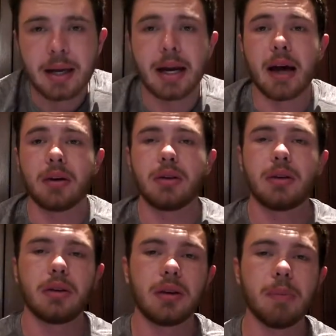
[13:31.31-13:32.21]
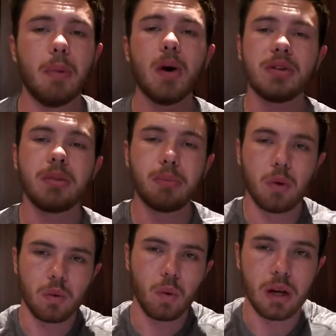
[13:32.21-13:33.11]
Now, the most
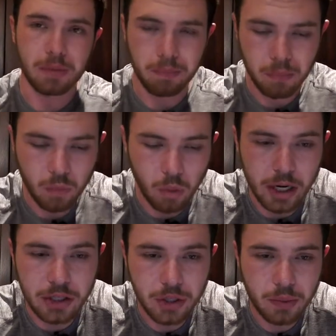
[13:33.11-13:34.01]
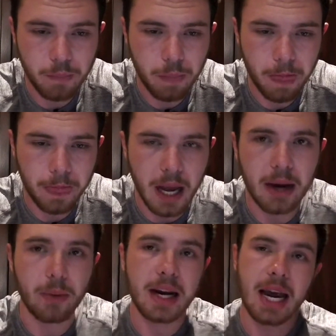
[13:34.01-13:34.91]
important one, which
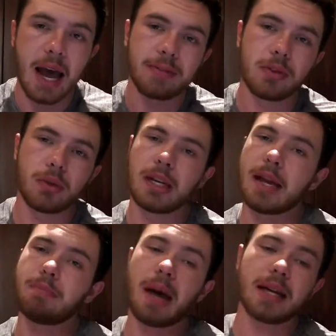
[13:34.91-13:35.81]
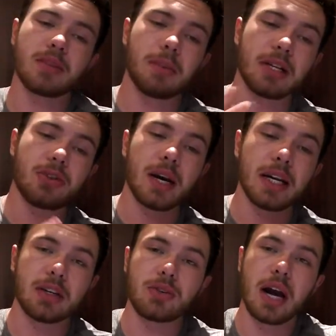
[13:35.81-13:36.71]
I really have to relate back to my
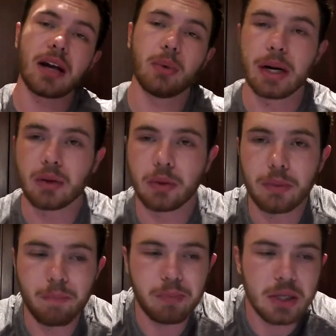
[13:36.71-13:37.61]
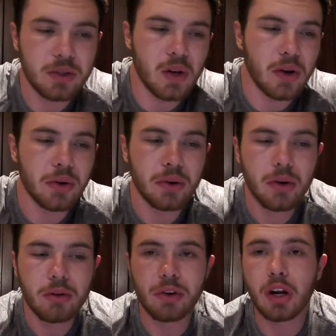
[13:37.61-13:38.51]
trading track record. So,
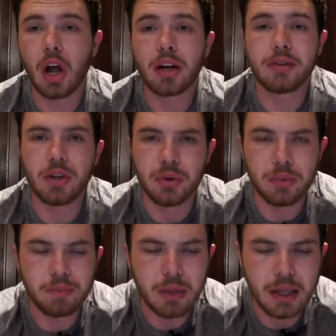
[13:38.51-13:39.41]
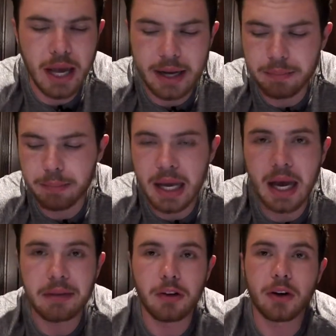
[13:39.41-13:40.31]
for a lot of you that may
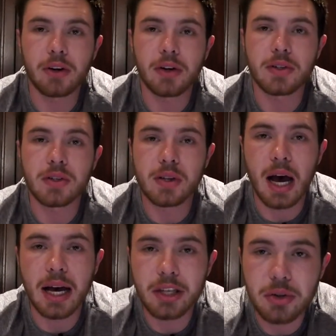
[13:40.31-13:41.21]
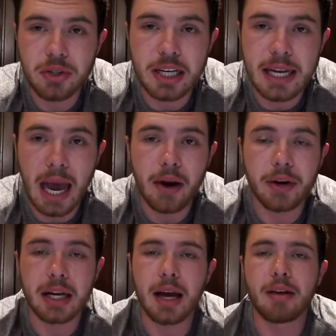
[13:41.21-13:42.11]
have not noticed, I usually
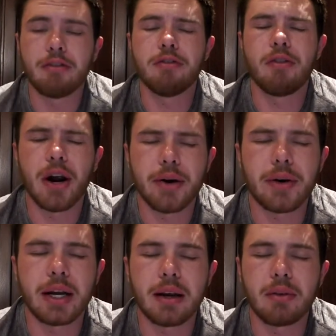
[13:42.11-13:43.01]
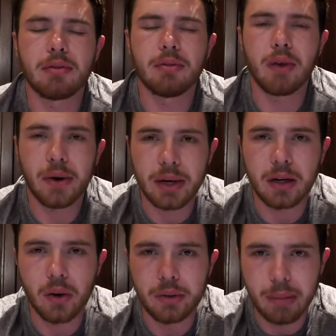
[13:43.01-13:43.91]
carry a very, very
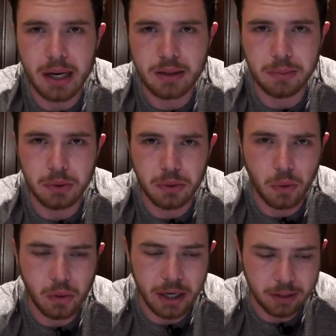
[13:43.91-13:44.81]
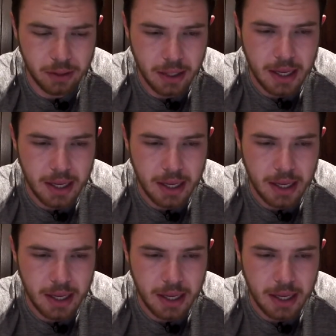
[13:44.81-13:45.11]
low maximal drawdown.